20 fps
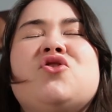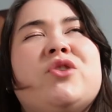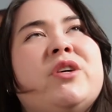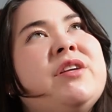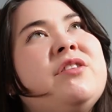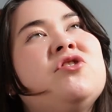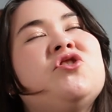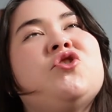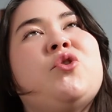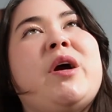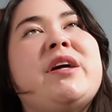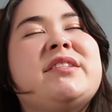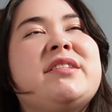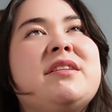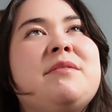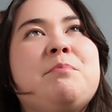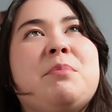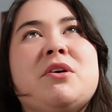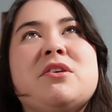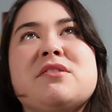during the show, I
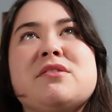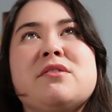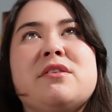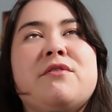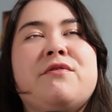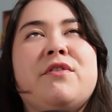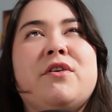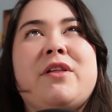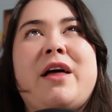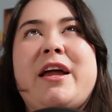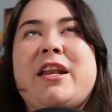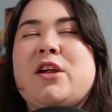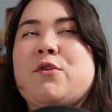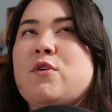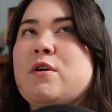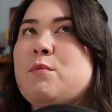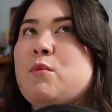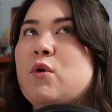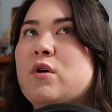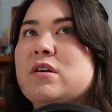didn't personally feel any
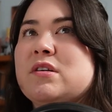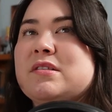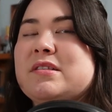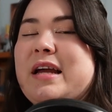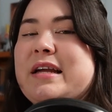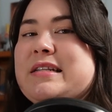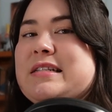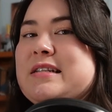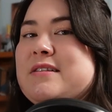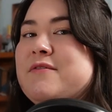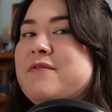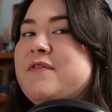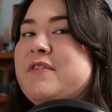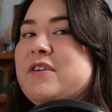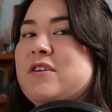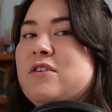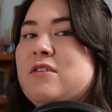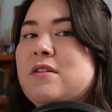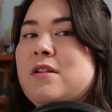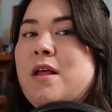remorse. I didn't
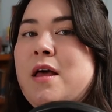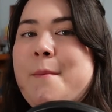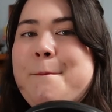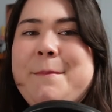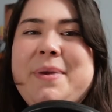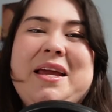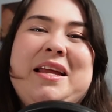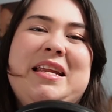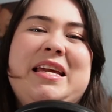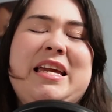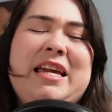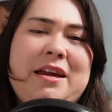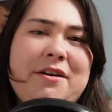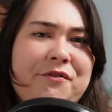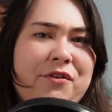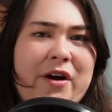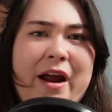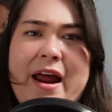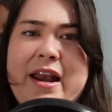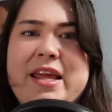feel pity
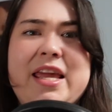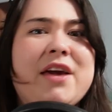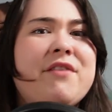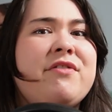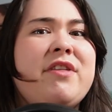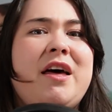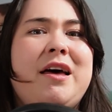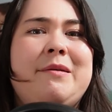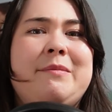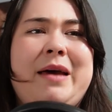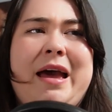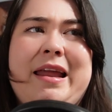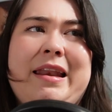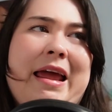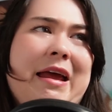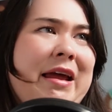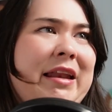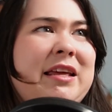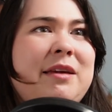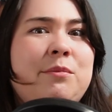for any of them at
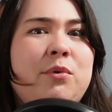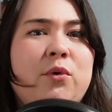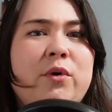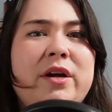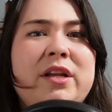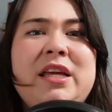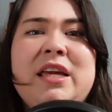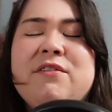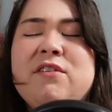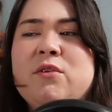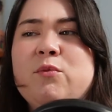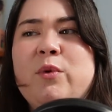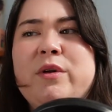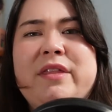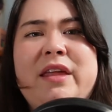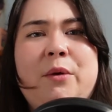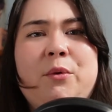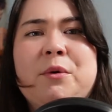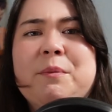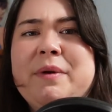any point, even when
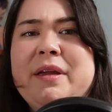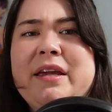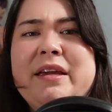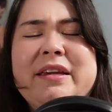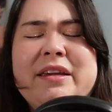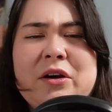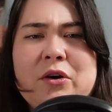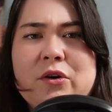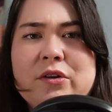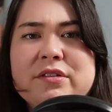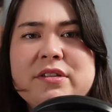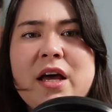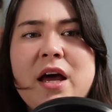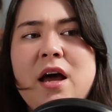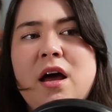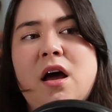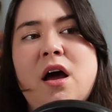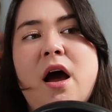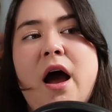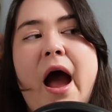they were being killed.
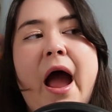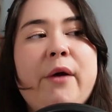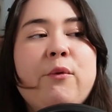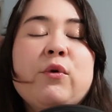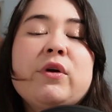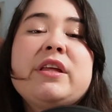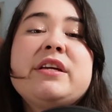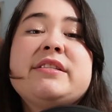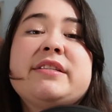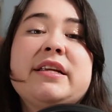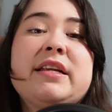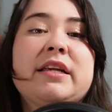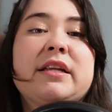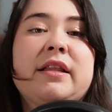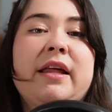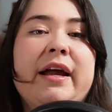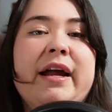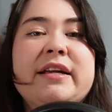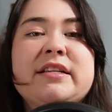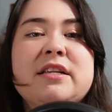I really
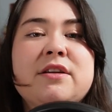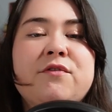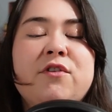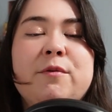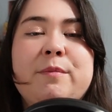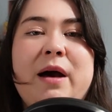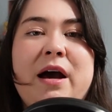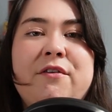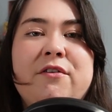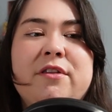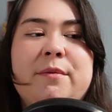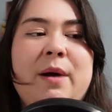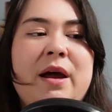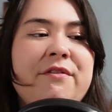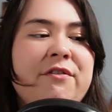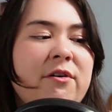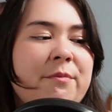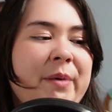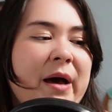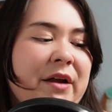didn't. Like, I didn't feel bad for them.
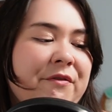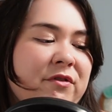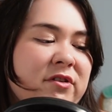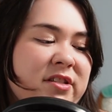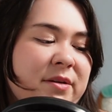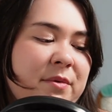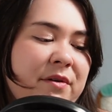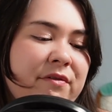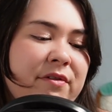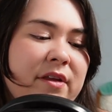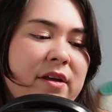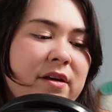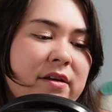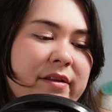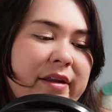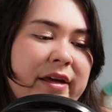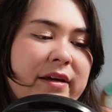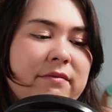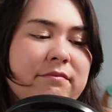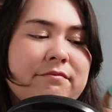I felt bad for some of the
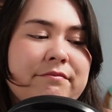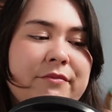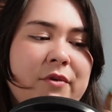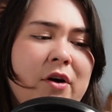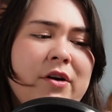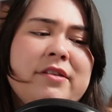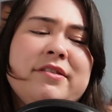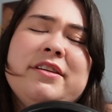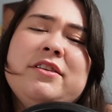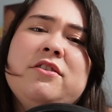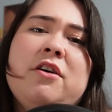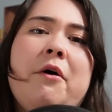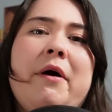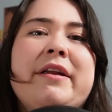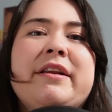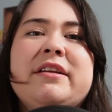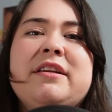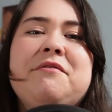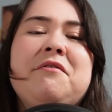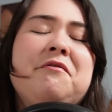like. Honestly, no,
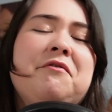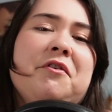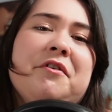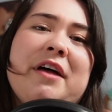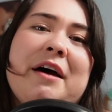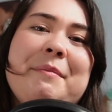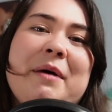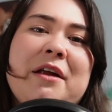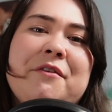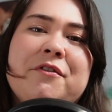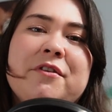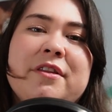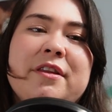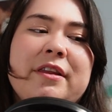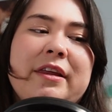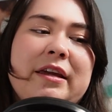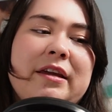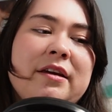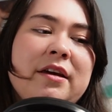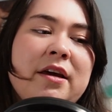I didn't even feel that bad for the
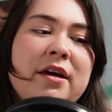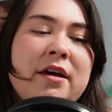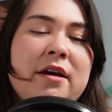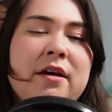like